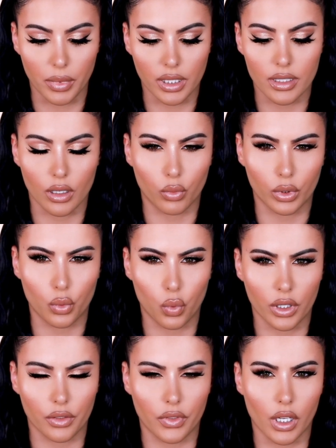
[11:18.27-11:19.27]
mixed it with
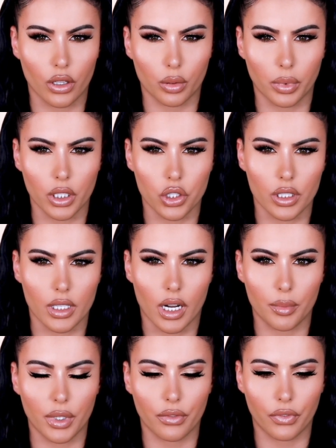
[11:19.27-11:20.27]
one of the other blushes that I'm gonna